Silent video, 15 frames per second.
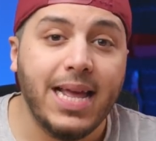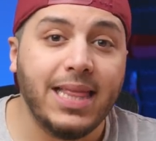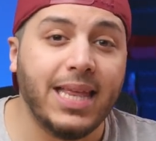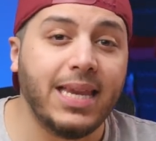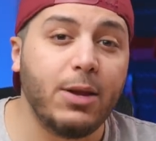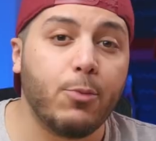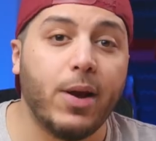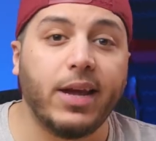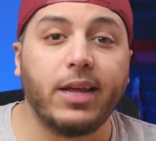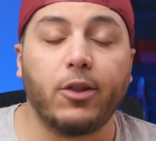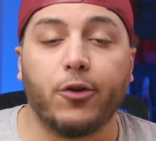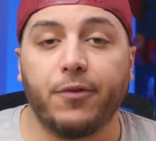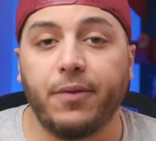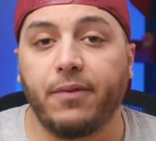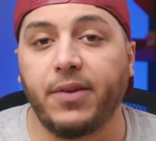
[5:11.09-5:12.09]
than the
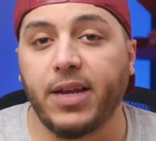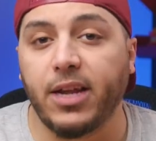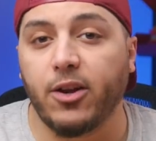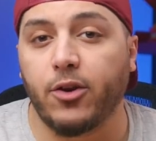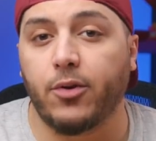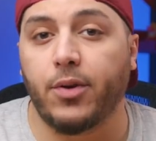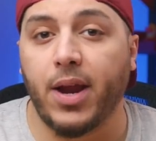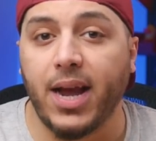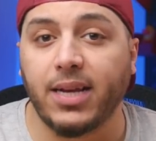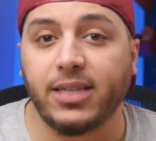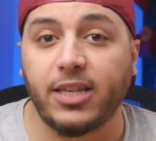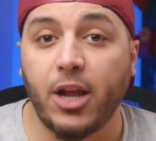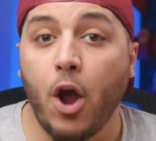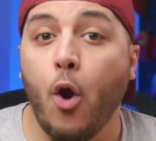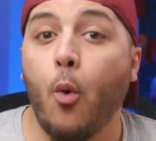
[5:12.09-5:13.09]
regular 5800X,